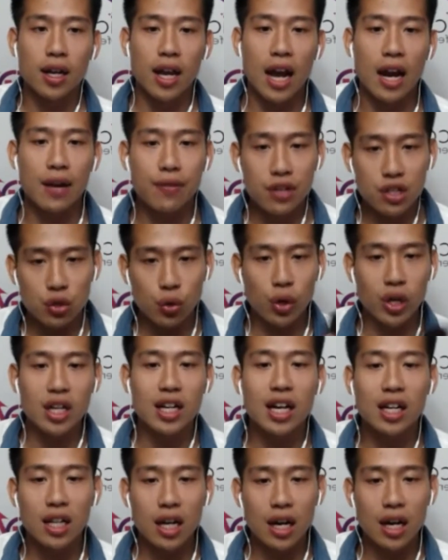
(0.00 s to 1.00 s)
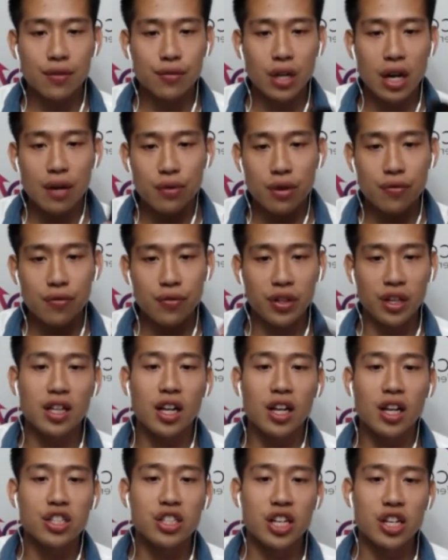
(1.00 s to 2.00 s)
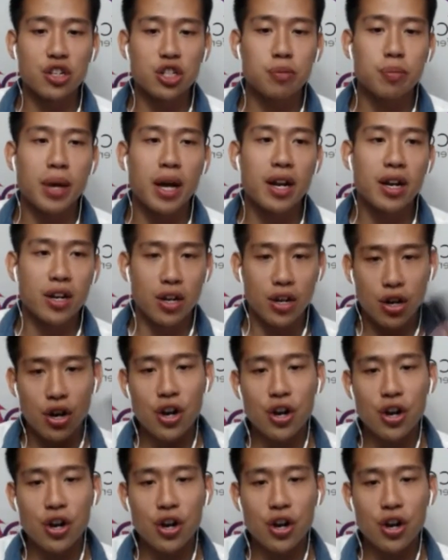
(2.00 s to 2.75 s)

Every $50 that you spend,